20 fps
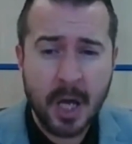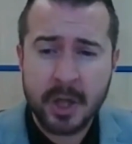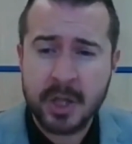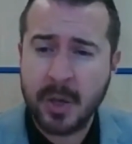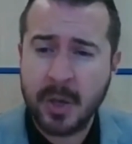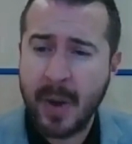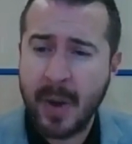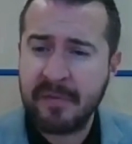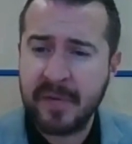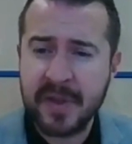
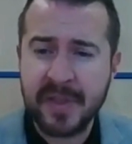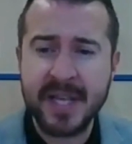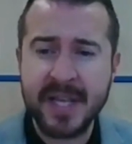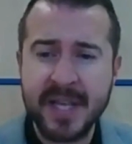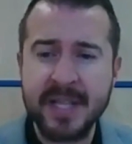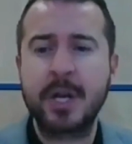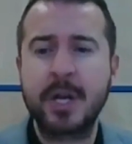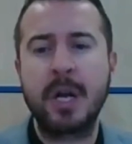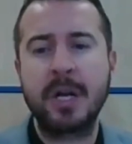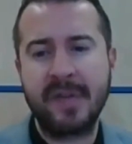So
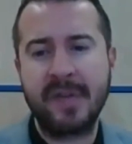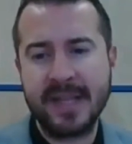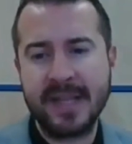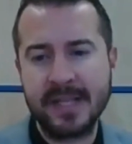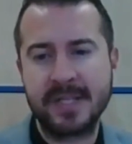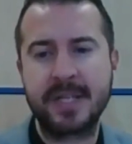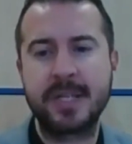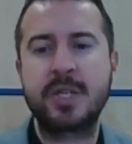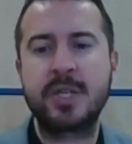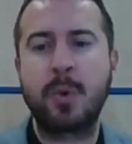everything's kind of
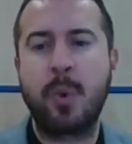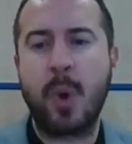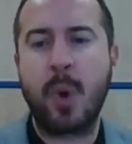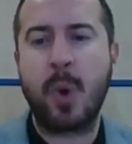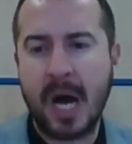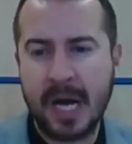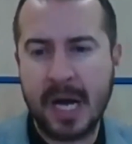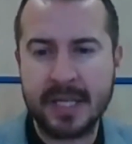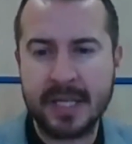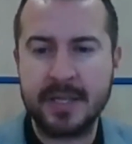
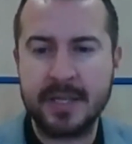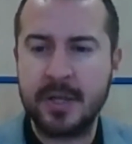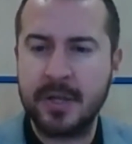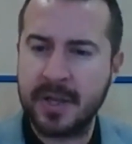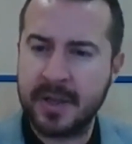intertwined.